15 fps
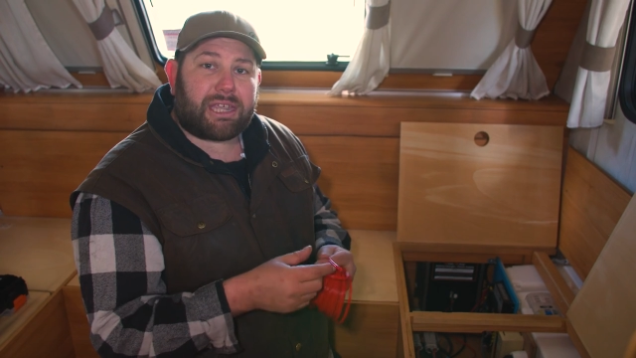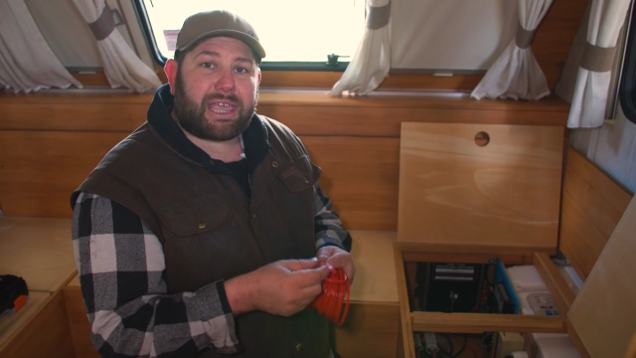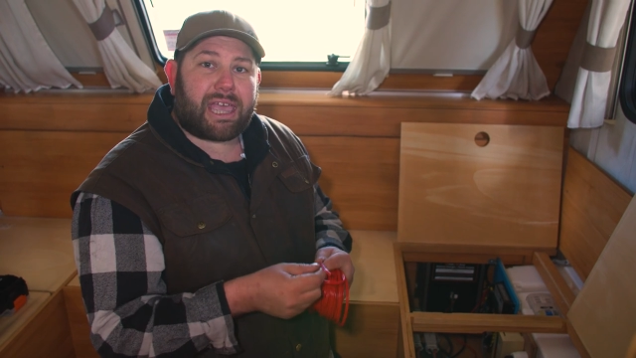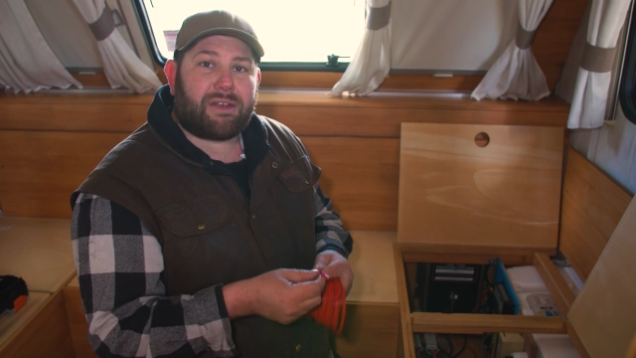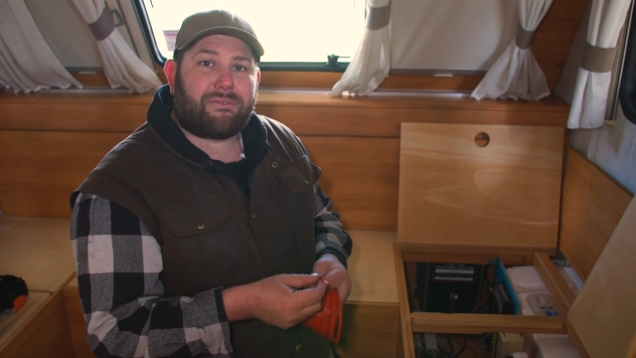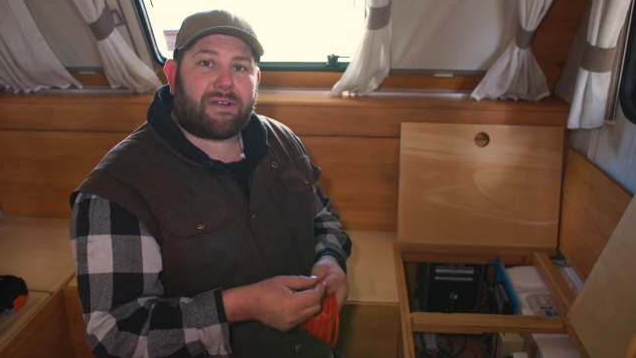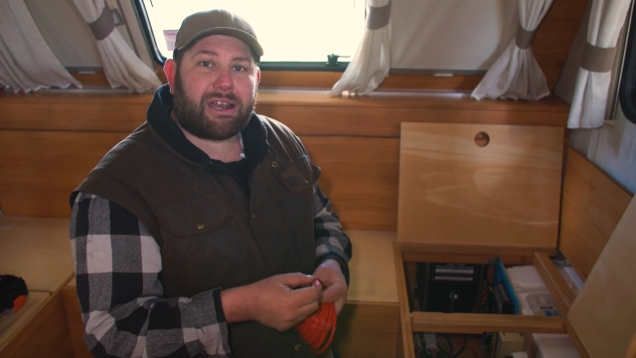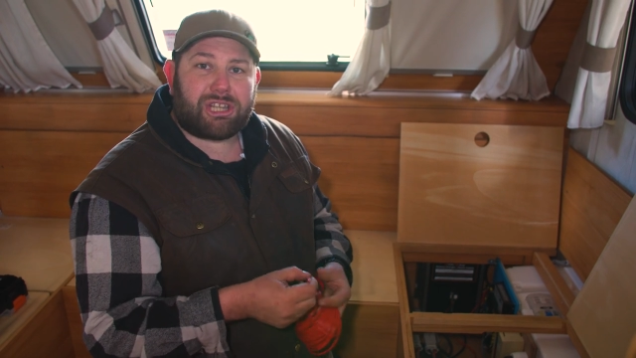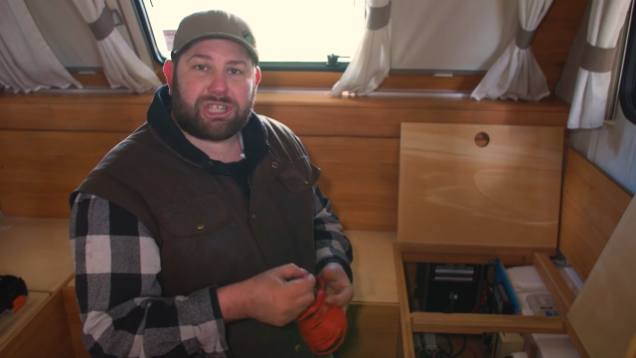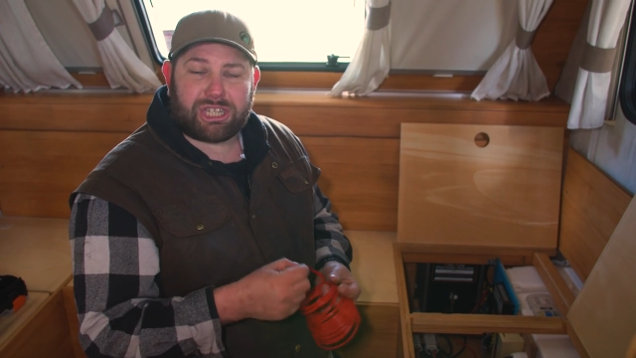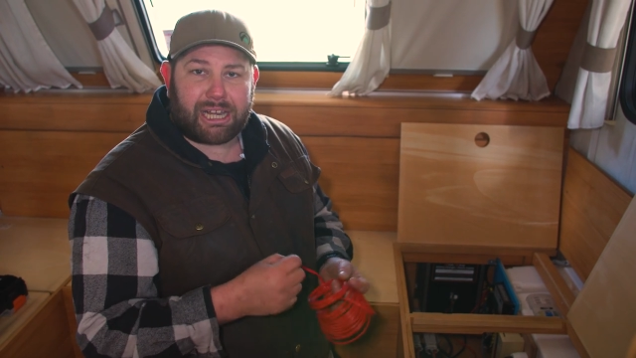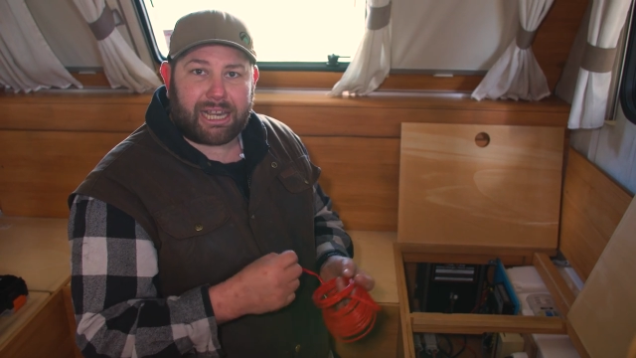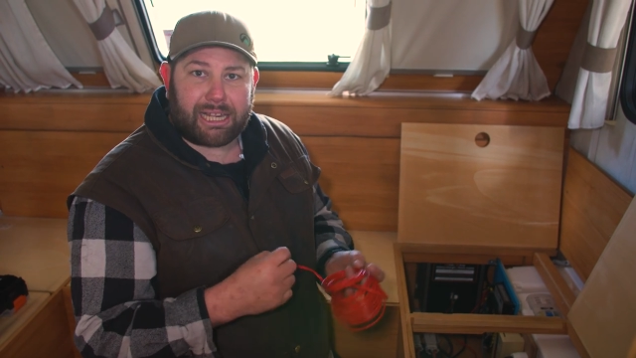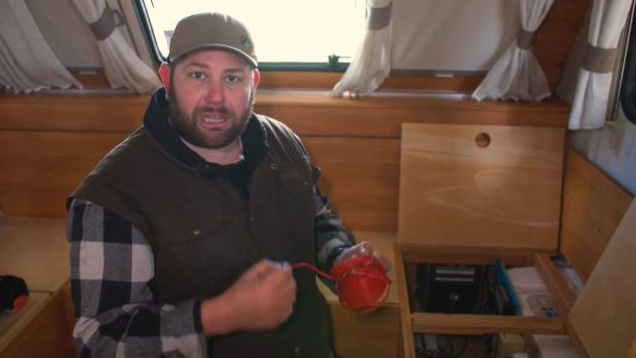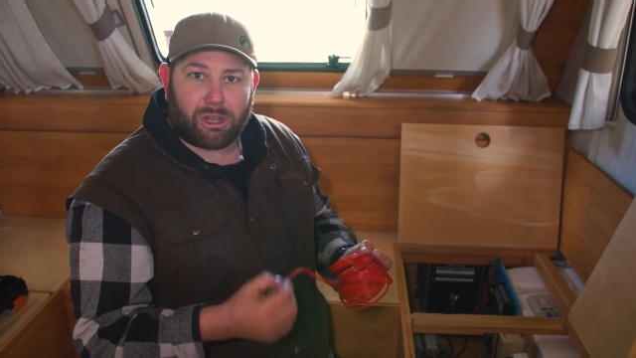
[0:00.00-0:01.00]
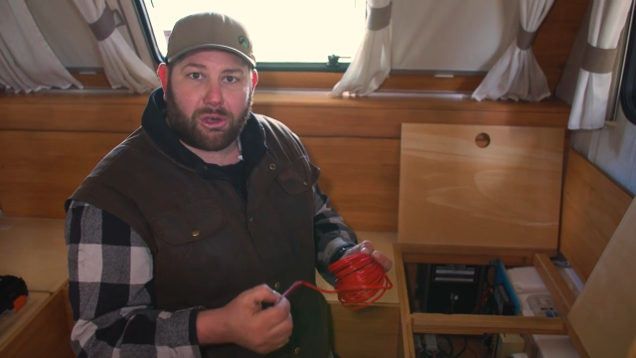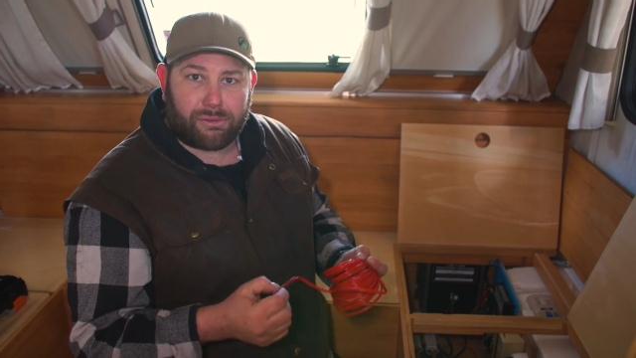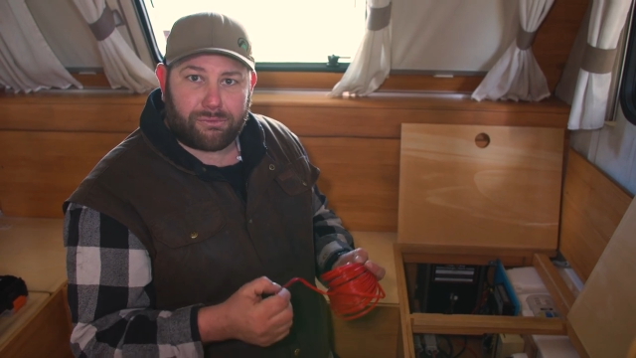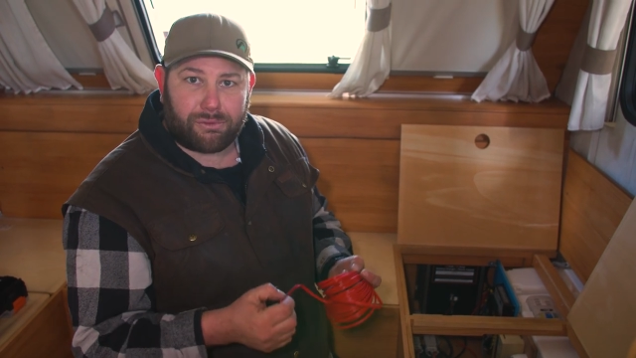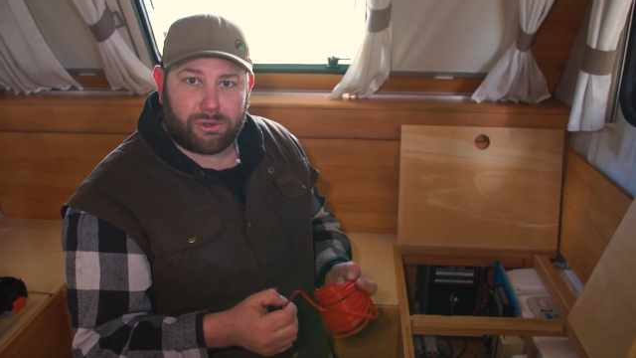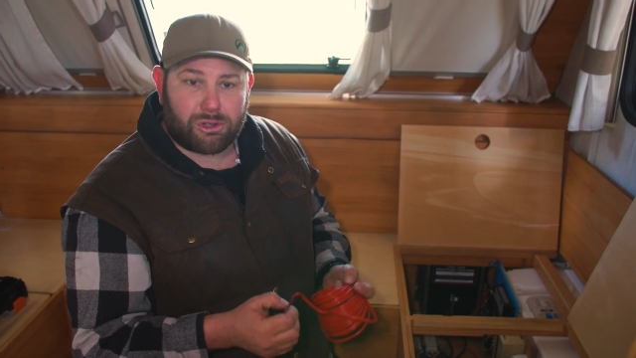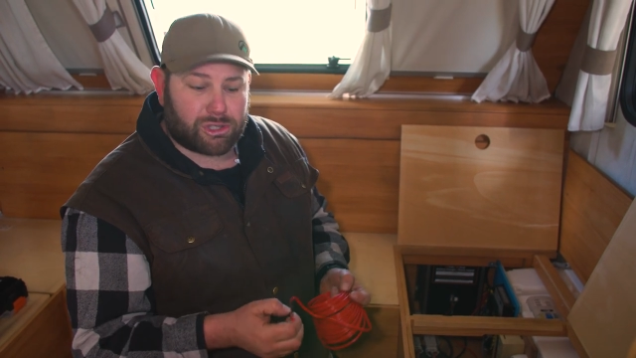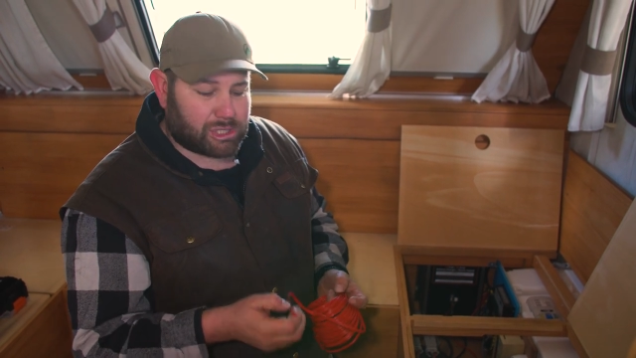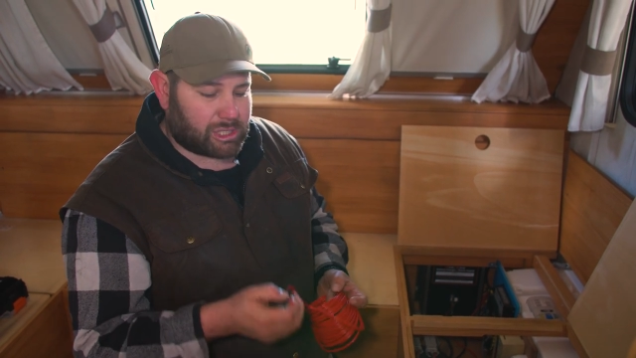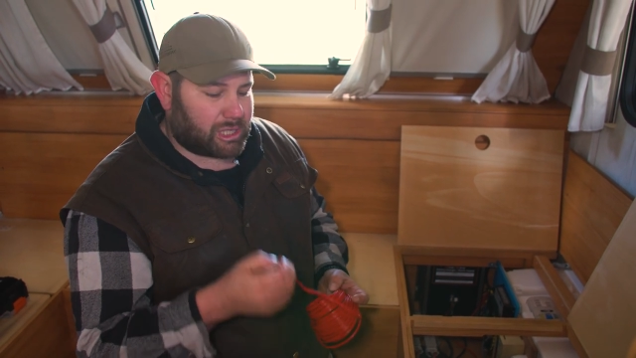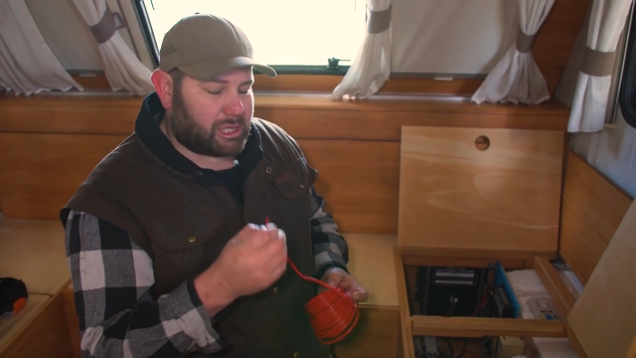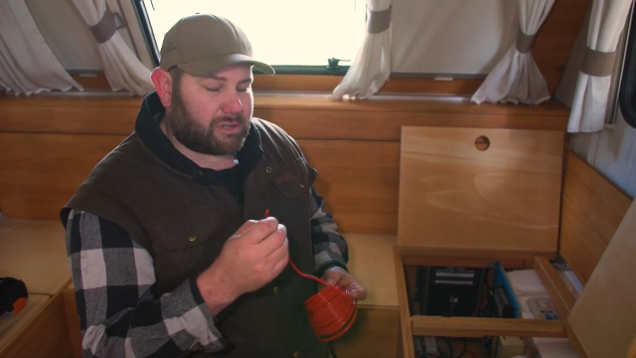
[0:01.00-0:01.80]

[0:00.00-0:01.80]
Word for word: you can run just an inline fuse,